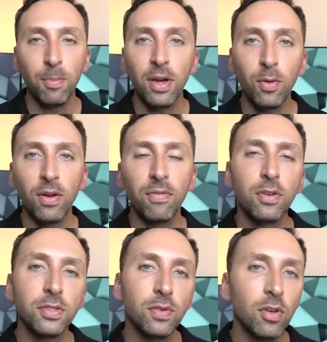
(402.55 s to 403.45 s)
And by the way, for
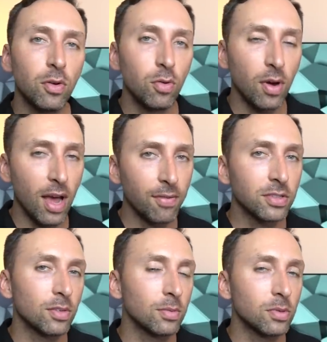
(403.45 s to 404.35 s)
those of you who
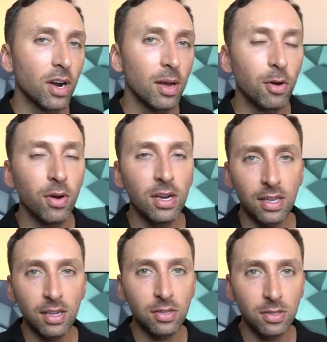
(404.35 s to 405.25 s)
haven't subscribed, go ahead and
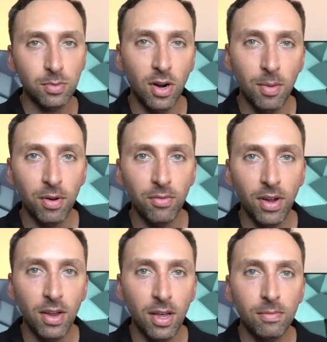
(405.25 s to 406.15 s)
click the subscribe button
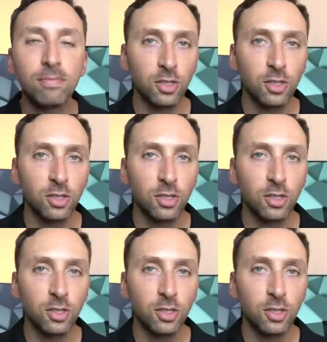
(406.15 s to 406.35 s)
right now.